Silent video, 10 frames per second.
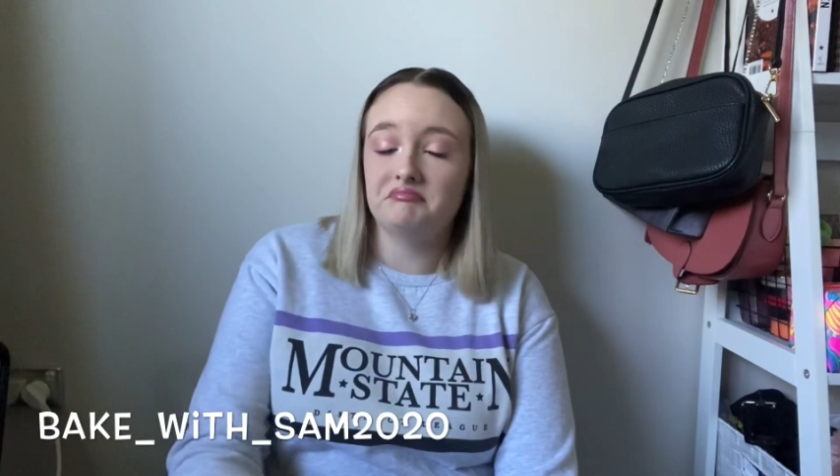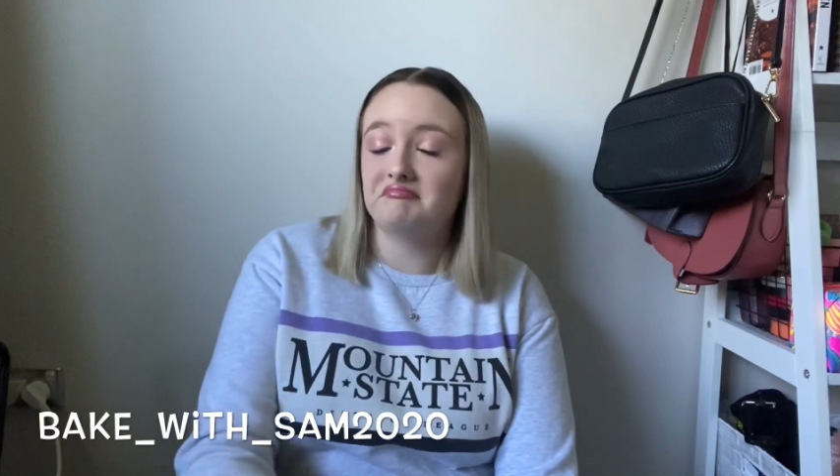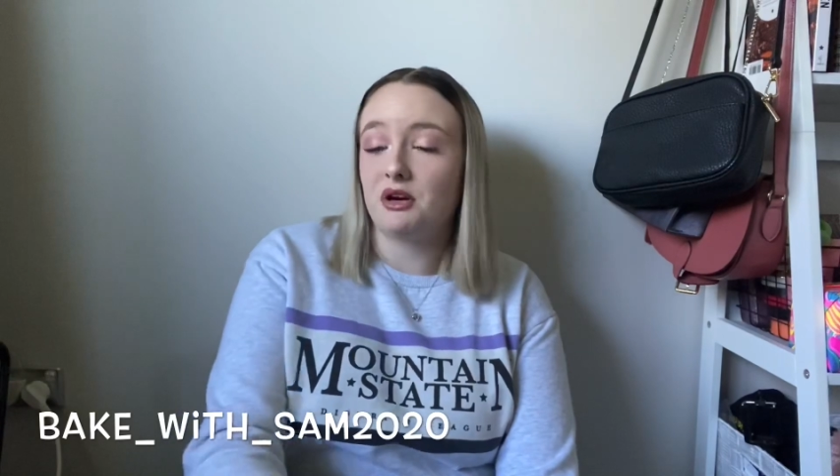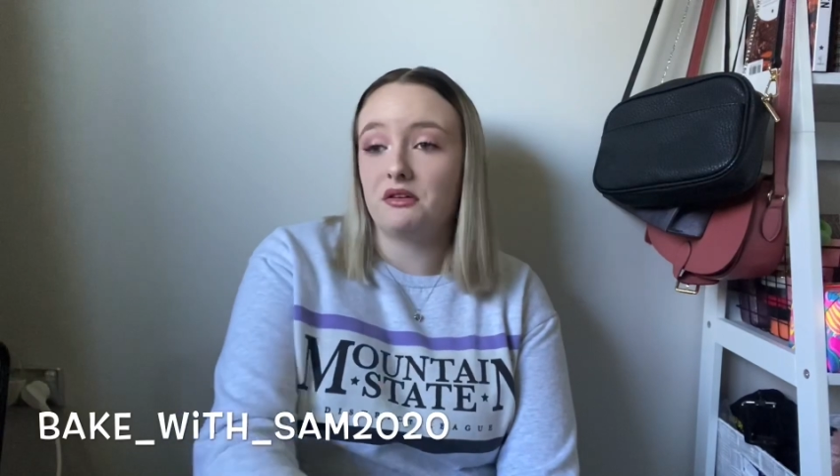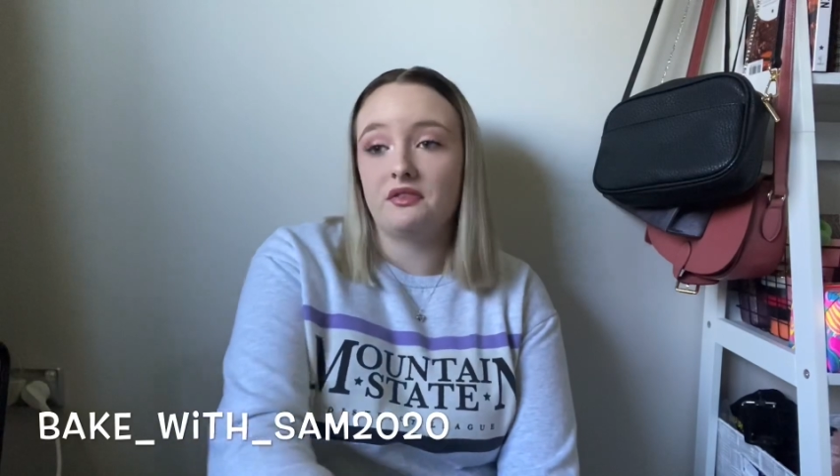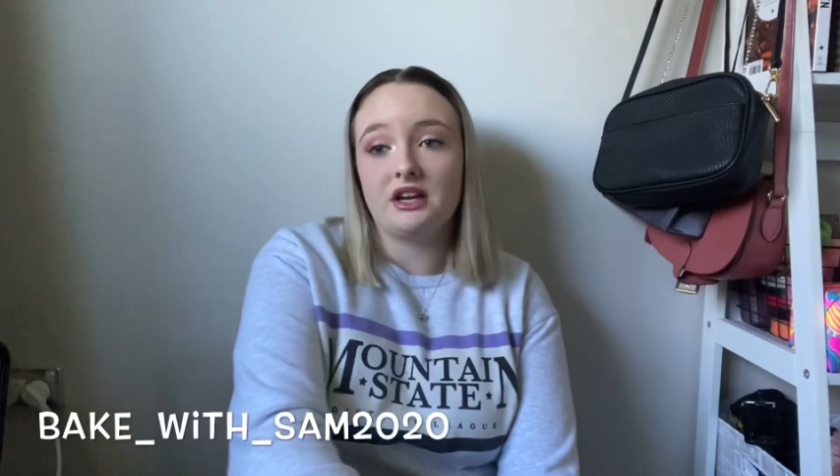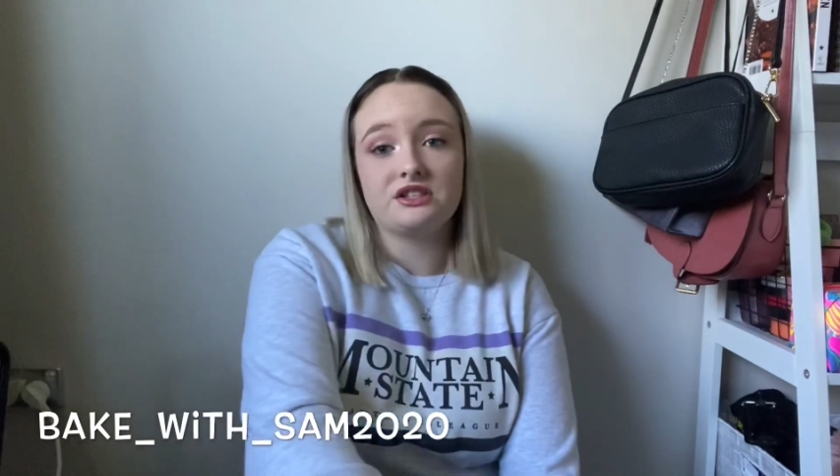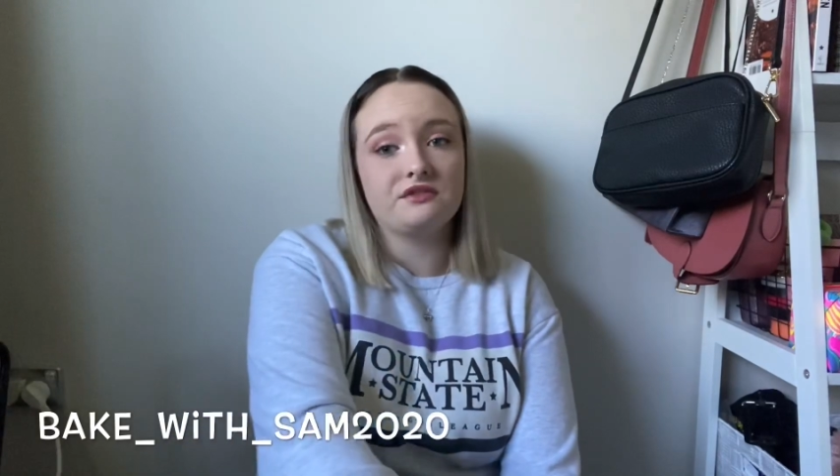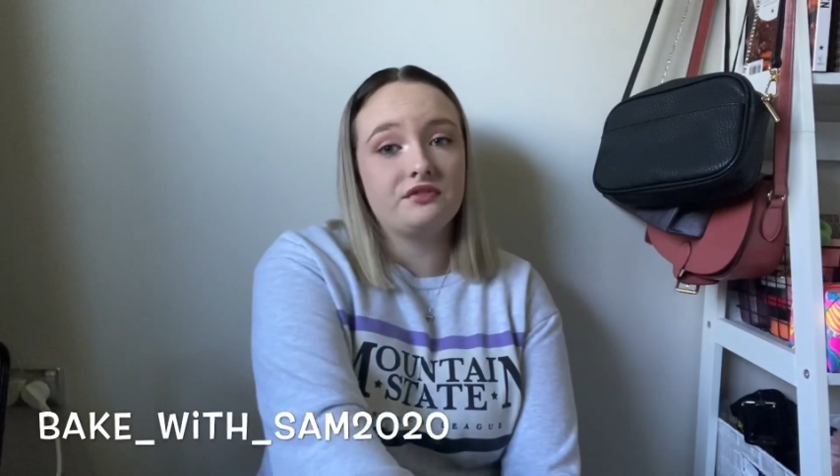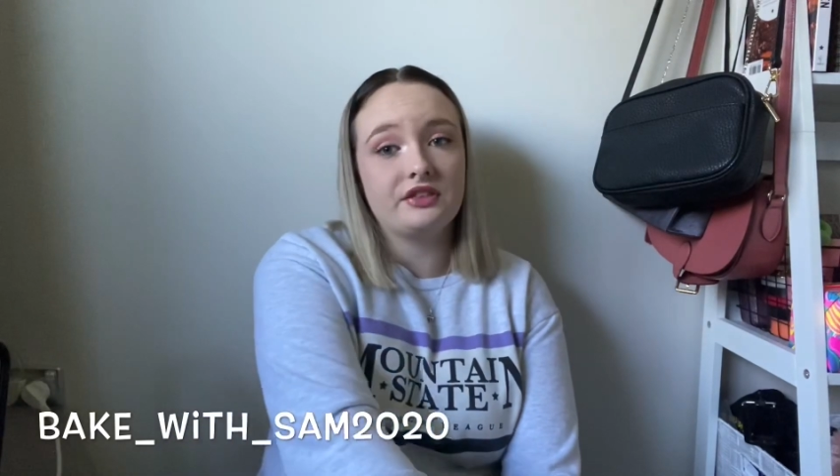
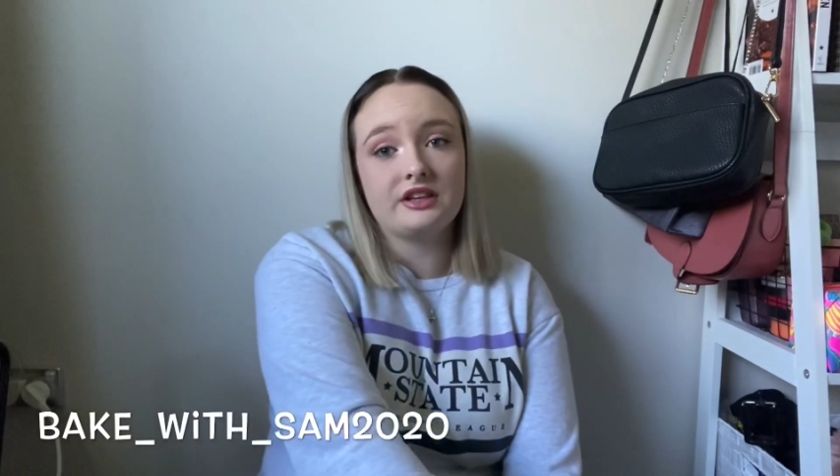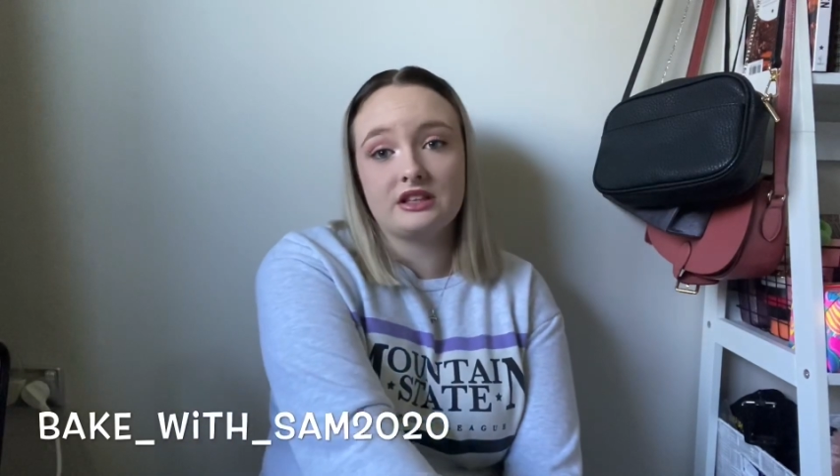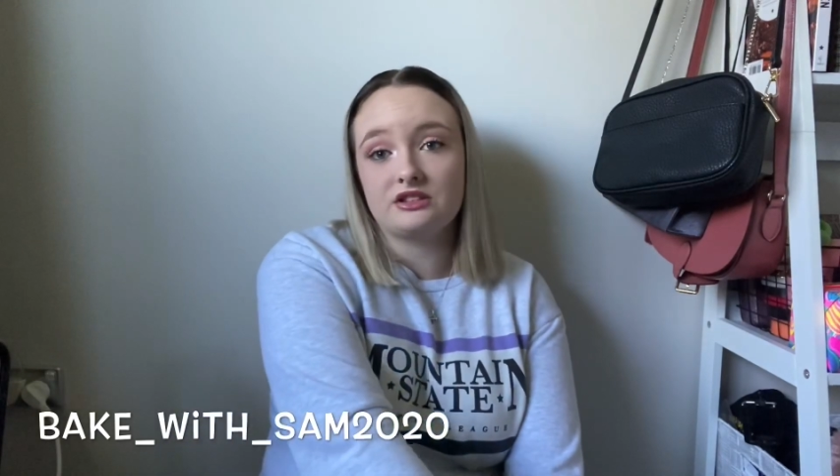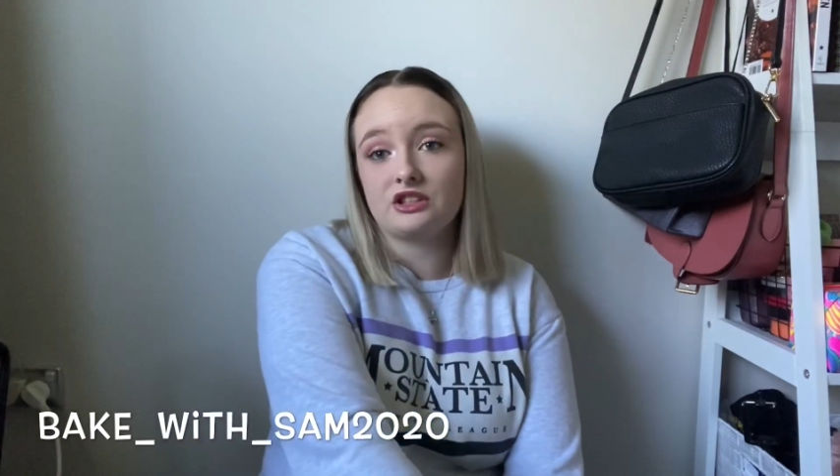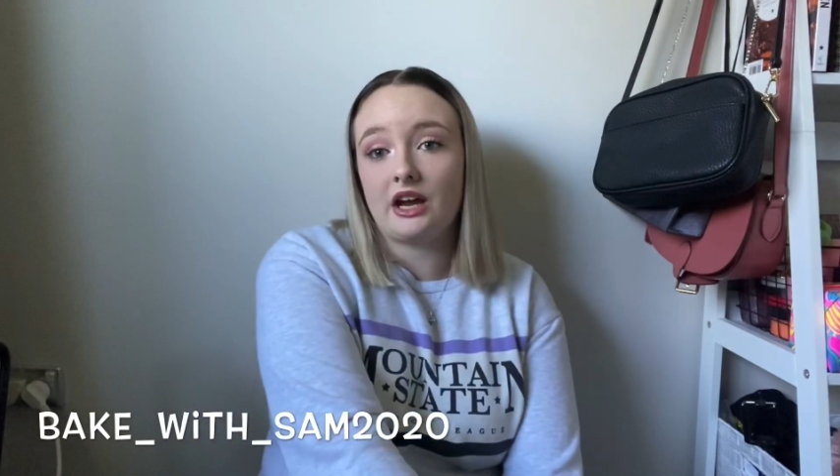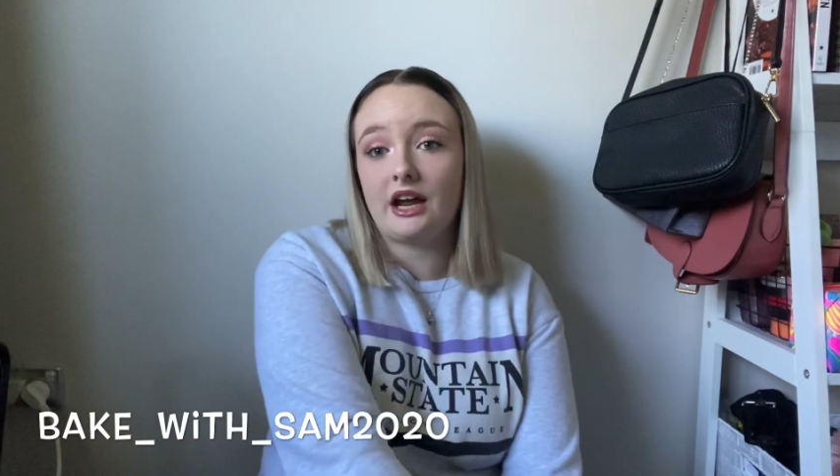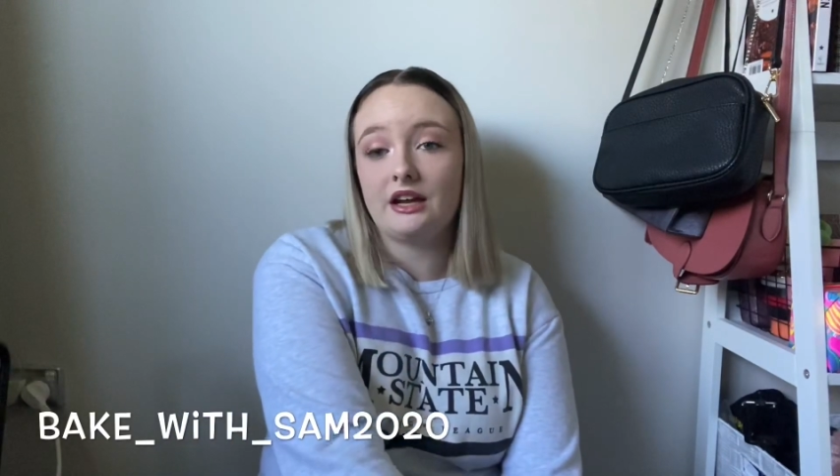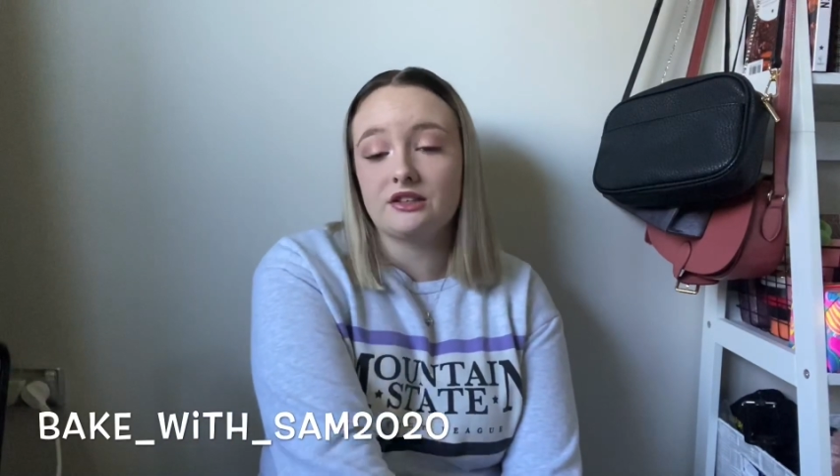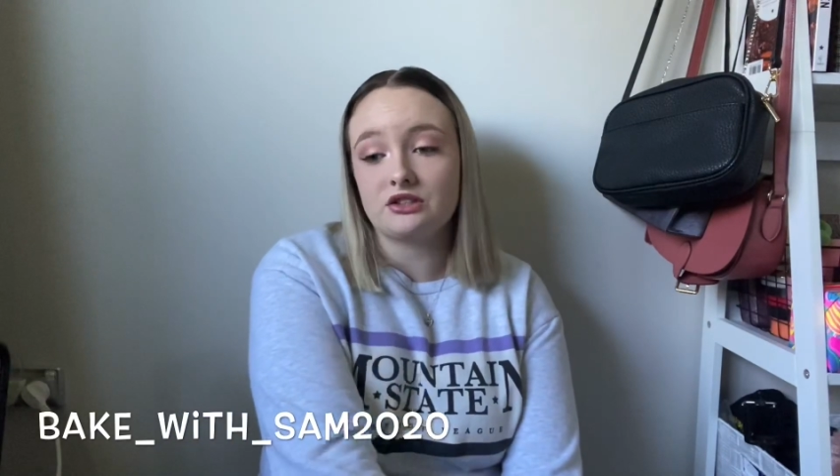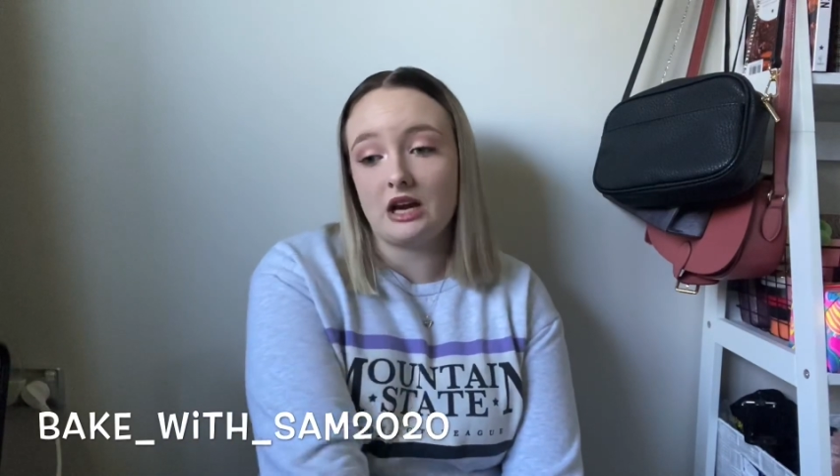motivation for things change.